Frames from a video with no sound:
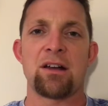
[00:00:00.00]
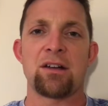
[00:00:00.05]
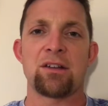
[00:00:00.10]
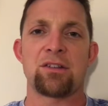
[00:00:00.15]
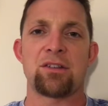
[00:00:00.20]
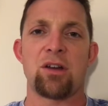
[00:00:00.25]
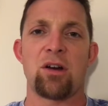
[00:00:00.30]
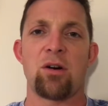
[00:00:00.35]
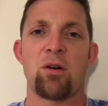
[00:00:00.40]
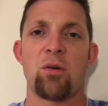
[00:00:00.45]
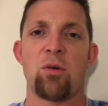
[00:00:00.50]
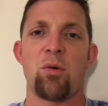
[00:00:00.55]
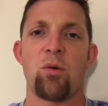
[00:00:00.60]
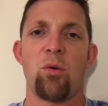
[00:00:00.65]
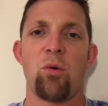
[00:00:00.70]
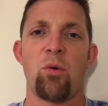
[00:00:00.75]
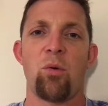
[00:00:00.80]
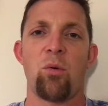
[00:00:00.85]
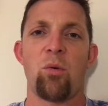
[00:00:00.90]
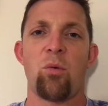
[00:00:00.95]
So
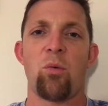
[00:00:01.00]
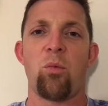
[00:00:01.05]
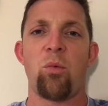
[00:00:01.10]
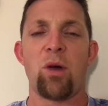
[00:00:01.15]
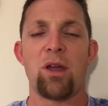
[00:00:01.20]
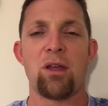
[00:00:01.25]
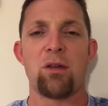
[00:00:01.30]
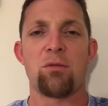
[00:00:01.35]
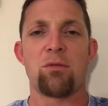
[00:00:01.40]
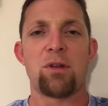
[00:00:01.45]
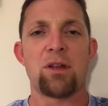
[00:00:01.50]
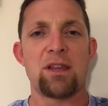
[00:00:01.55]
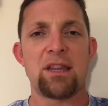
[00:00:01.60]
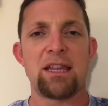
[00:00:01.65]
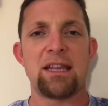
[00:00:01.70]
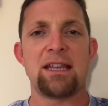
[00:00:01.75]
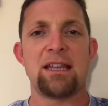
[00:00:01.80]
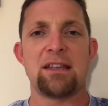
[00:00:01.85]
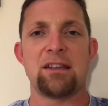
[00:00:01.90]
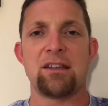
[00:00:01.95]
what you
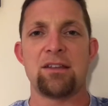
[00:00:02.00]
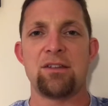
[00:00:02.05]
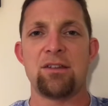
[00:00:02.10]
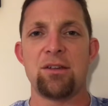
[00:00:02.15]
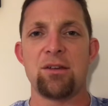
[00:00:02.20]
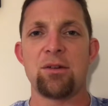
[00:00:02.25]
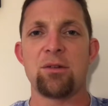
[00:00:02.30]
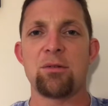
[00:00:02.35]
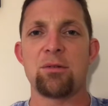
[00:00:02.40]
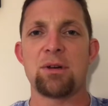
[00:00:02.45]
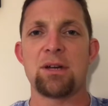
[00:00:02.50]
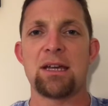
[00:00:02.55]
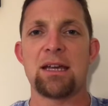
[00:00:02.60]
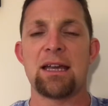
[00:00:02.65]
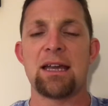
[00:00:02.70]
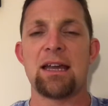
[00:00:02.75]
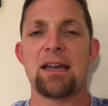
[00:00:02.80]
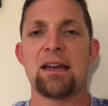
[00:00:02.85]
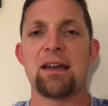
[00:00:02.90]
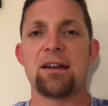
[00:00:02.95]
really need to do
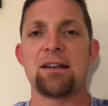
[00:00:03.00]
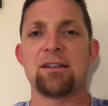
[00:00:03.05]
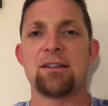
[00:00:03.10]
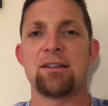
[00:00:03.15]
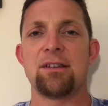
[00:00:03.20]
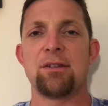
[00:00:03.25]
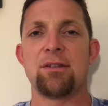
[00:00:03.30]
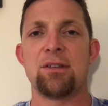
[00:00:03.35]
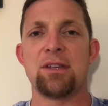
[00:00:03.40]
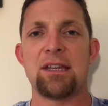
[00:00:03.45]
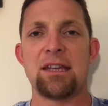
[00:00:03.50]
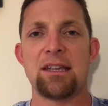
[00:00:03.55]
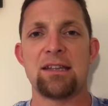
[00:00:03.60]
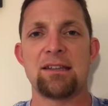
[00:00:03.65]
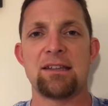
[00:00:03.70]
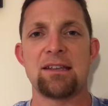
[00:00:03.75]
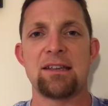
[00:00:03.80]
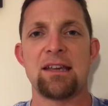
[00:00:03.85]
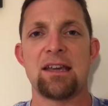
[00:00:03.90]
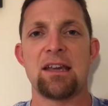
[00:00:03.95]
is you
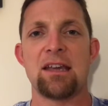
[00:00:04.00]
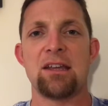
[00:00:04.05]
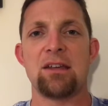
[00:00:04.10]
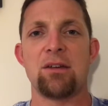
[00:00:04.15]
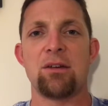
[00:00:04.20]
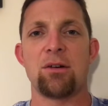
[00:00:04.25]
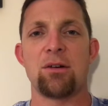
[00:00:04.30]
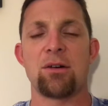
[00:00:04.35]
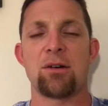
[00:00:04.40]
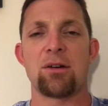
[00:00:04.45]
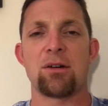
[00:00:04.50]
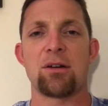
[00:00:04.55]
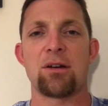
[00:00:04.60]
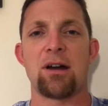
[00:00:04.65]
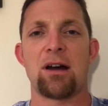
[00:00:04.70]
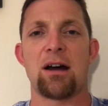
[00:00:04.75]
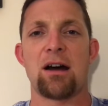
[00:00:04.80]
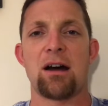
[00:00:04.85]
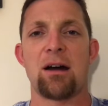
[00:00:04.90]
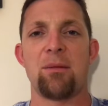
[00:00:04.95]
need to get your
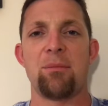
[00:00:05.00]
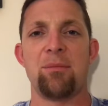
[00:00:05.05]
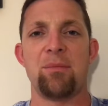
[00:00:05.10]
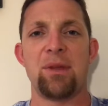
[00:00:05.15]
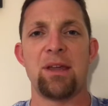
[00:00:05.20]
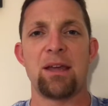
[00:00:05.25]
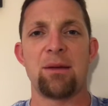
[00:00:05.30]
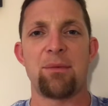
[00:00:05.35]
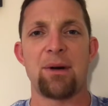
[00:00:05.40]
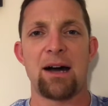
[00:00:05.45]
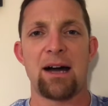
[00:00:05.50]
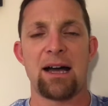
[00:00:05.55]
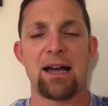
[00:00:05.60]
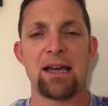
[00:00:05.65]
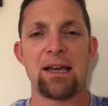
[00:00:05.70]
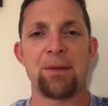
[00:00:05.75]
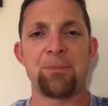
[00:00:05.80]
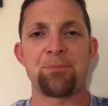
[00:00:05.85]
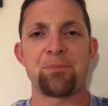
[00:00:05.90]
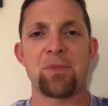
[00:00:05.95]

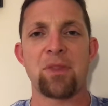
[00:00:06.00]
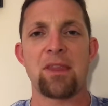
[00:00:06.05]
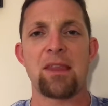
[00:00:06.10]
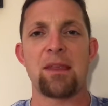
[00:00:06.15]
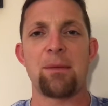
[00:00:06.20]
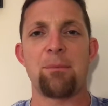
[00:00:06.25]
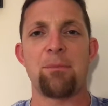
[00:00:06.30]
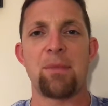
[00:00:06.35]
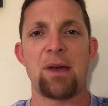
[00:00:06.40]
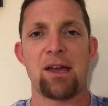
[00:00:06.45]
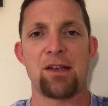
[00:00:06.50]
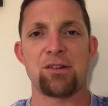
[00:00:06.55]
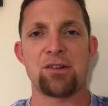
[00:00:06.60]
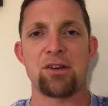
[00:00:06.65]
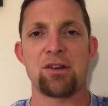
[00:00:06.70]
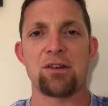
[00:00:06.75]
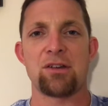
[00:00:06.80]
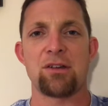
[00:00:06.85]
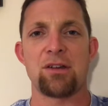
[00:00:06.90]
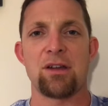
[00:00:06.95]
BMI
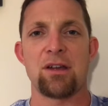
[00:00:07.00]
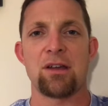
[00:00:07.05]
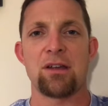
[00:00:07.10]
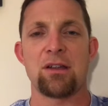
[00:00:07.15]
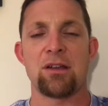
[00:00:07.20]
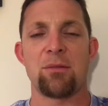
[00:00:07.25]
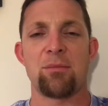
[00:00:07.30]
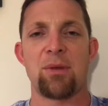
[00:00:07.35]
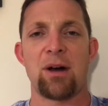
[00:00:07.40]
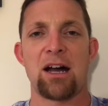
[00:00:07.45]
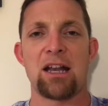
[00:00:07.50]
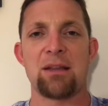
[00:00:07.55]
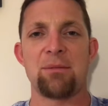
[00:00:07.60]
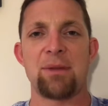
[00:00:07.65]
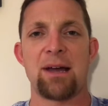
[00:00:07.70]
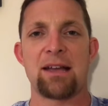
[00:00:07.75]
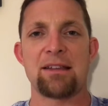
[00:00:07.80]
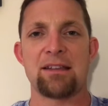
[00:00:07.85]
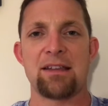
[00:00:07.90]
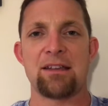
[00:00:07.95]
measured, your body
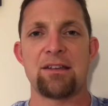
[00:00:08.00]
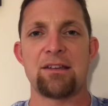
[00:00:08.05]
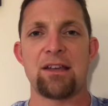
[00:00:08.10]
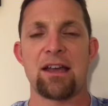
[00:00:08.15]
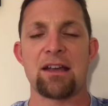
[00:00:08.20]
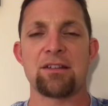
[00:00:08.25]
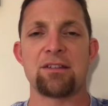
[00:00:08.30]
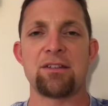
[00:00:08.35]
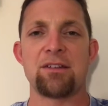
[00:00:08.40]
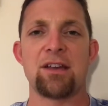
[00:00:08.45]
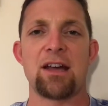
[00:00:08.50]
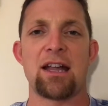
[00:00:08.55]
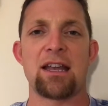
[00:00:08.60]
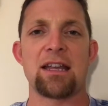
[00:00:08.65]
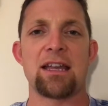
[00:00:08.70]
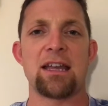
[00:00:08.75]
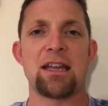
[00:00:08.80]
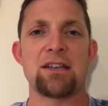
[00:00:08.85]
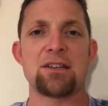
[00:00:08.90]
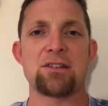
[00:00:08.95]
mass index. You got
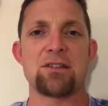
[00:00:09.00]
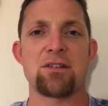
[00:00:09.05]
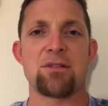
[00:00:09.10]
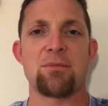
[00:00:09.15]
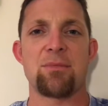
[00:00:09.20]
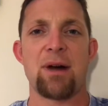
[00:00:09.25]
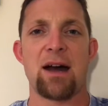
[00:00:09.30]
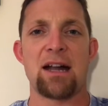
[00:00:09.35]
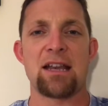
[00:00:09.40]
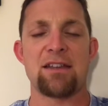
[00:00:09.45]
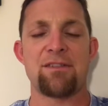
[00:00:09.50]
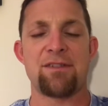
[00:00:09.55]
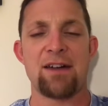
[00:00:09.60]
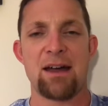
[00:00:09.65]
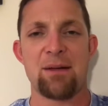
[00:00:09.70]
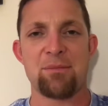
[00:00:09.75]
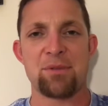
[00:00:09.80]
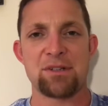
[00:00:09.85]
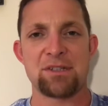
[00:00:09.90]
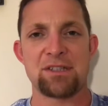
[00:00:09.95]
to get your body
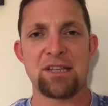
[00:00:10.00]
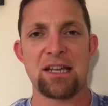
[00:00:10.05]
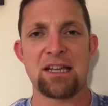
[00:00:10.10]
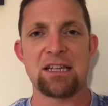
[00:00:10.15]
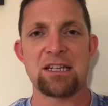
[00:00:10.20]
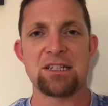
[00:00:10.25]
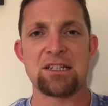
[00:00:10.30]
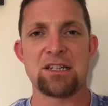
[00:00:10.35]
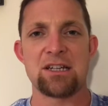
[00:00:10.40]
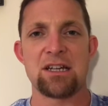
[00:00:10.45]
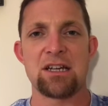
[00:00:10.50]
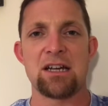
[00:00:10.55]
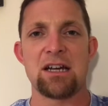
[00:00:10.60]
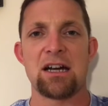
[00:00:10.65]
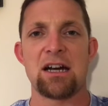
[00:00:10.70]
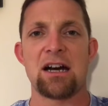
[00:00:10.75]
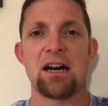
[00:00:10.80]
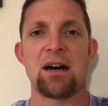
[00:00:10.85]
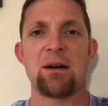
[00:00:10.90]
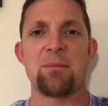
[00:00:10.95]
fat percentage
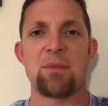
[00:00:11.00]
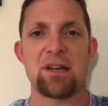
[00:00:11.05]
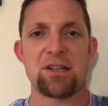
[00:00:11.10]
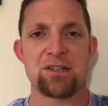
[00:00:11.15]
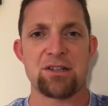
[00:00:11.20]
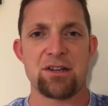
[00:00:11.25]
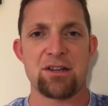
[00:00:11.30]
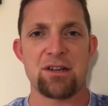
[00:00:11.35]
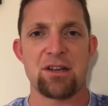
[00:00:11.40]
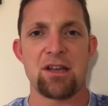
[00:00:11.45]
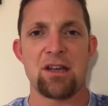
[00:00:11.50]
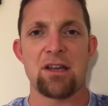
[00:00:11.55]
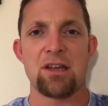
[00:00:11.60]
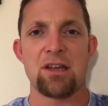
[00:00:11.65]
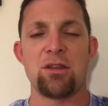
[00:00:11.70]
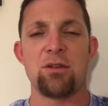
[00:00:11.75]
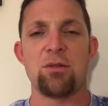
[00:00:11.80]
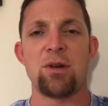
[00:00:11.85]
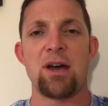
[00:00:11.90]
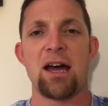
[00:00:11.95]
measured.
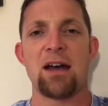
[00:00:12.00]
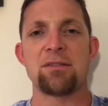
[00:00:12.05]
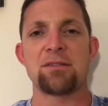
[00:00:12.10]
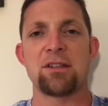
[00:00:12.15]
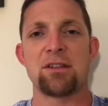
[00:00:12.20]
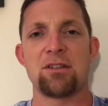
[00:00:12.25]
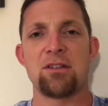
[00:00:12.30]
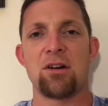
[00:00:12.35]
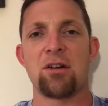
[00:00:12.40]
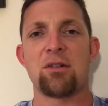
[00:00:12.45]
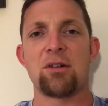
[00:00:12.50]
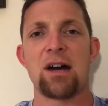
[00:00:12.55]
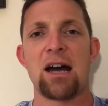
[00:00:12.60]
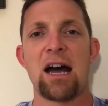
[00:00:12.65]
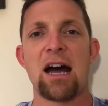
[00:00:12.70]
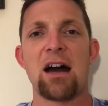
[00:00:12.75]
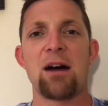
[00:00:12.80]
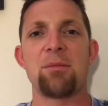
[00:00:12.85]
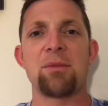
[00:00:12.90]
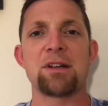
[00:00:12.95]
You have to know
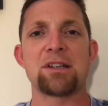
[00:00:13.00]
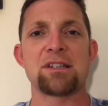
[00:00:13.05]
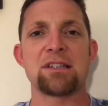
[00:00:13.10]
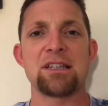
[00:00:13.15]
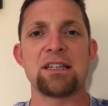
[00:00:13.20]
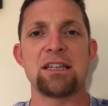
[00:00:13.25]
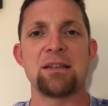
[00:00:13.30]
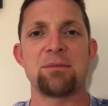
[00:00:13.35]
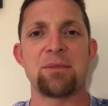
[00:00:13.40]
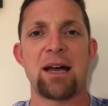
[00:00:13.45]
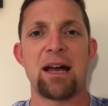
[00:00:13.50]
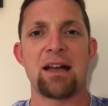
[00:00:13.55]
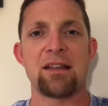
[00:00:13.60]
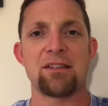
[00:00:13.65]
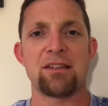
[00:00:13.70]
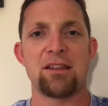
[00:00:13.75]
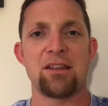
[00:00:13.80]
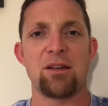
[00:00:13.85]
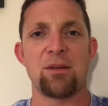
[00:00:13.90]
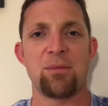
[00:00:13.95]
how much lean
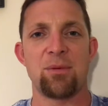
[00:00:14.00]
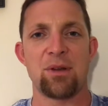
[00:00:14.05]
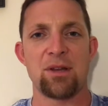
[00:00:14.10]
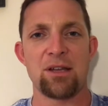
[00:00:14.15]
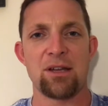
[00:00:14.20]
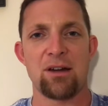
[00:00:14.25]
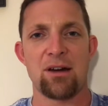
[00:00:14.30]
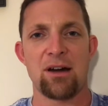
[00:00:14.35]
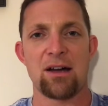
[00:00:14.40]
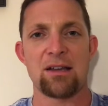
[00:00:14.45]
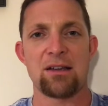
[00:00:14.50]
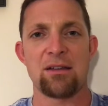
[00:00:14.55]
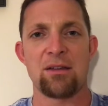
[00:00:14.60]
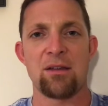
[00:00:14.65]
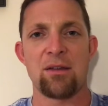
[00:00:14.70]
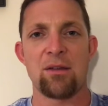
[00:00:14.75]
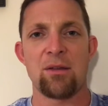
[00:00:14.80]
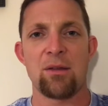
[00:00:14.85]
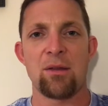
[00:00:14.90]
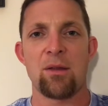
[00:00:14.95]
mass that you're putting on
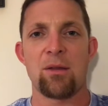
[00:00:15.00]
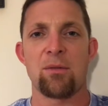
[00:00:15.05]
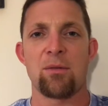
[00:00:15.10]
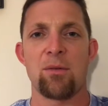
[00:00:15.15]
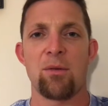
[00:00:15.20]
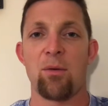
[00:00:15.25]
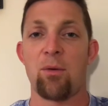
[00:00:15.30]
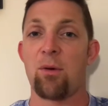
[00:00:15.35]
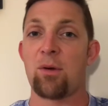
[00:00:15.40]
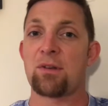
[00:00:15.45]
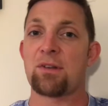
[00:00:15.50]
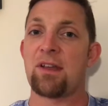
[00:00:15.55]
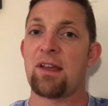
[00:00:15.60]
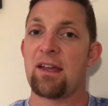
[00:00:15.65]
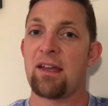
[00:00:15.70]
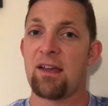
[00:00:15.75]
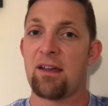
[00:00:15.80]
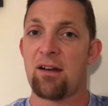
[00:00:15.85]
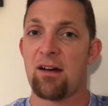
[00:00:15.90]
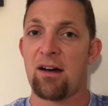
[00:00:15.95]
or
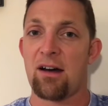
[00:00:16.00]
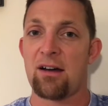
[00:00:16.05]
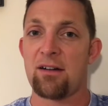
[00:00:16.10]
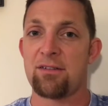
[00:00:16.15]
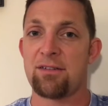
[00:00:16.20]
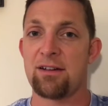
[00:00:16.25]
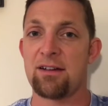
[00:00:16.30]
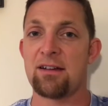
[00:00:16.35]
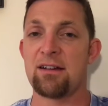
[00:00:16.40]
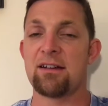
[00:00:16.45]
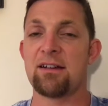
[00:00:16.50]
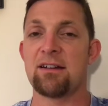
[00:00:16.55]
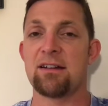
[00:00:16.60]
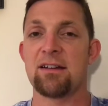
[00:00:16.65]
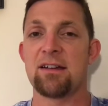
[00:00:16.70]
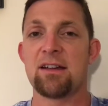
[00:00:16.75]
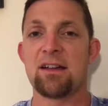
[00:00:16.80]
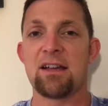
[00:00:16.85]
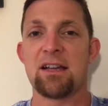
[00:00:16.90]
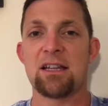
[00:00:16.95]
taking off,
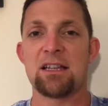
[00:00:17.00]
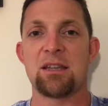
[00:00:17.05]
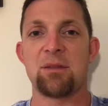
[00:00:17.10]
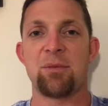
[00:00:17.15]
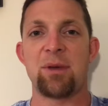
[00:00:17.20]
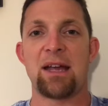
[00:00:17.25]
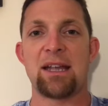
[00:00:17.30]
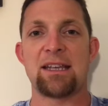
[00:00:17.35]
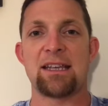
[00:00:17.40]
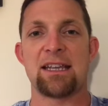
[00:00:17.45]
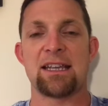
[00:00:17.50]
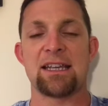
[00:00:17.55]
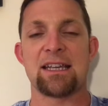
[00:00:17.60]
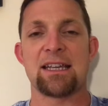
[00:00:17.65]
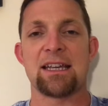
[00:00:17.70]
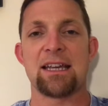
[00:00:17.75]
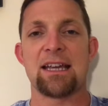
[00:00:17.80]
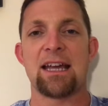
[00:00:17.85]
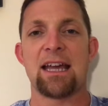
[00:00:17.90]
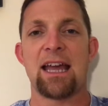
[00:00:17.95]

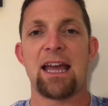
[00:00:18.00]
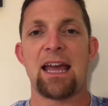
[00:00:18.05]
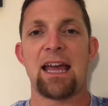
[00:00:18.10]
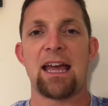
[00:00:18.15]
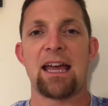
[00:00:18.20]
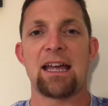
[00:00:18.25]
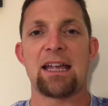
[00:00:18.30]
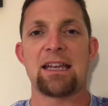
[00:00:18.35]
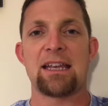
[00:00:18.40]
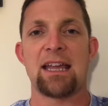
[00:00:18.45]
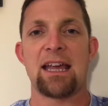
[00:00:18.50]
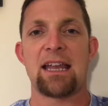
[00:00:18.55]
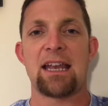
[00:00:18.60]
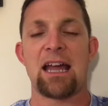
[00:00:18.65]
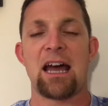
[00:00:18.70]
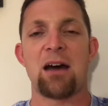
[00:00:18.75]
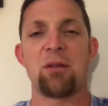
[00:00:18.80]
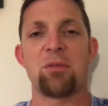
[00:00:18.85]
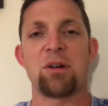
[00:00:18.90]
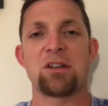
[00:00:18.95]
depending, and
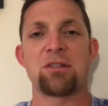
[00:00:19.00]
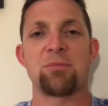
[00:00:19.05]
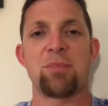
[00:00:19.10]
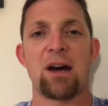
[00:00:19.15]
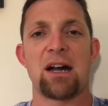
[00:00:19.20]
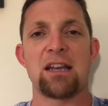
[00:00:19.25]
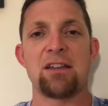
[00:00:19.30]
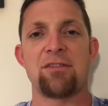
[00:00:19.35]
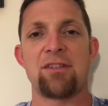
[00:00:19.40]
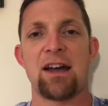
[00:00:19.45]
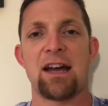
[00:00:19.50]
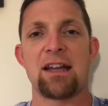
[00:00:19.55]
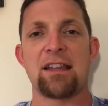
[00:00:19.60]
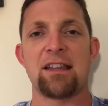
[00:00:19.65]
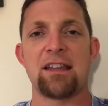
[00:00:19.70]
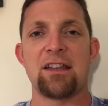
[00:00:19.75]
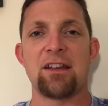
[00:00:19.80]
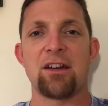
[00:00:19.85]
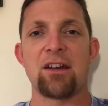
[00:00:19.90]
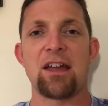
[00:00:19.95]
how much body
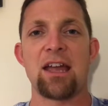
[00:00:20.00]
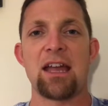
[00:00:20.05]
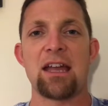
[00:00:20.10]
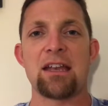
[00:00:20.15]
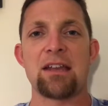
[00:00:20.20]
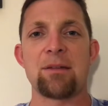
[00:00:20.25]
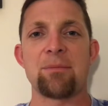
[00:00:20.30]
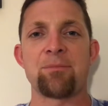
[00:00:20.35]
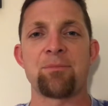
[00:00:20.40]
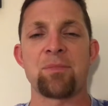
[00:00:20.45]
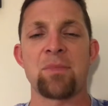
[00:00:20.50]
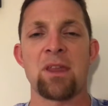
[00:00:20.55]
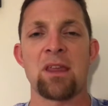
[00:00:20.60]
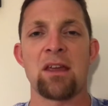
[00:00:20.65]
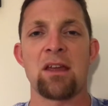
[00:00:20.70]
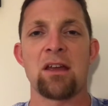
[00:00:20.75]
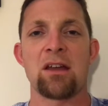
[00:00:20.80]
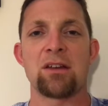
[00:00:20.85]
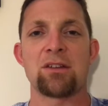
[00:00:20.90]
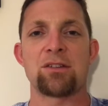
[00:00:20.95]
fat that you're gaining.
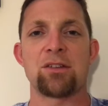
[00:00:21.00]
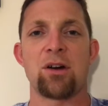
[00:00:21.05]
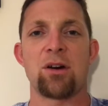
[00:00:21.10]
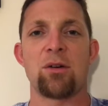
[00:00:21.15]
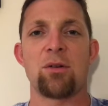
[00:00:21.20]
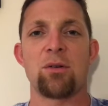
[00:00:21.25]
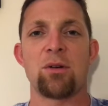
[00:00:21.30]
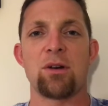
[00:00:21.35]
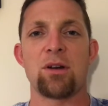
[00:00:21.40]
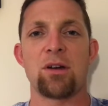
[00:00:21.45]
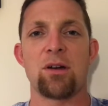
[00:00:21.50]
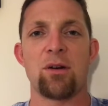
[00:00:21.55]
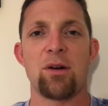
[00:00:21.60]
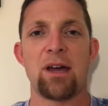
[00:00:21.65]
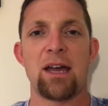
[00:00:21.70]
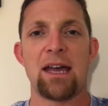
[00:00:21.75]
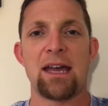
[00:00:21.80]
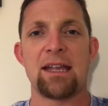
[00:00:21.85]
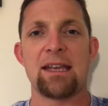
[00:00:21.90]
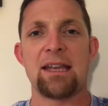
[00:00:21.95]
So go
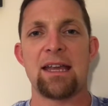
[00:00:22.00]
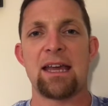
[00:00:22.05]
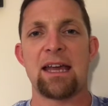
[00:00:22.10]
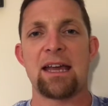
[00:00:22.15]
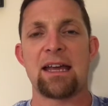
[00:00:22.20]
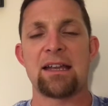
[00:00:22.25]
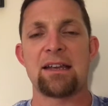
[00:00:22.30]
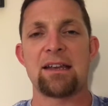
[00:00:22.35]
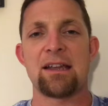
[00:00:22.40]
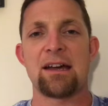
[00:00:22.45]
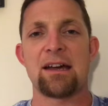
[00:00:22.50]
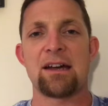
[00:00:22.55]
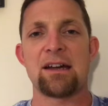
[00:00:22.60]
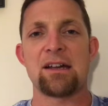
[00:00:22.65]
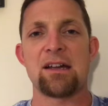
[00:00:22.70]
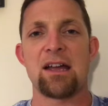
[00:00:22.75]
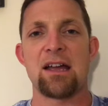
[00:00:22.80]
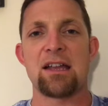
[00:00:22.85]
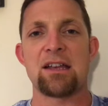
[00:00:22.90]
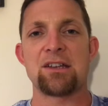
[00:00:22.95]
ahead
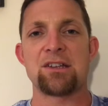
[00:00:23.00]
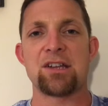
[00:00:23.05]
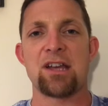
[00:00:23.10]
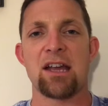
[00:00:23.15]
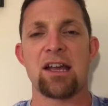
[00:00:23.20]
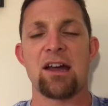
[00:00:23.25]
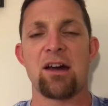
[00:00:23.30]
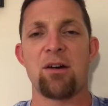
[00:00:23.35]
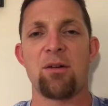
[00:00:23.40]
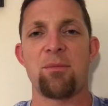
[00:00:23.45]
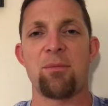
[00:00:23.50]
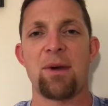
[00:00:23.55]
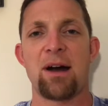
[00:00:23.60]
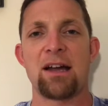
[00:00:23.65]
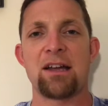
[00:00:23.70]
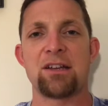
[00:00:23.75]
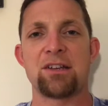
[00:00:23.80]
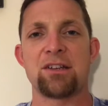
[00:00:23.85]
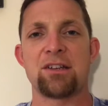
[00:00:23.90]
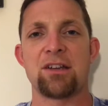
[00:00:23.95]
and check out
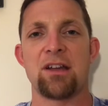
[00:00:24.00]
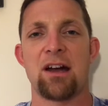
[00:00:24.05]
my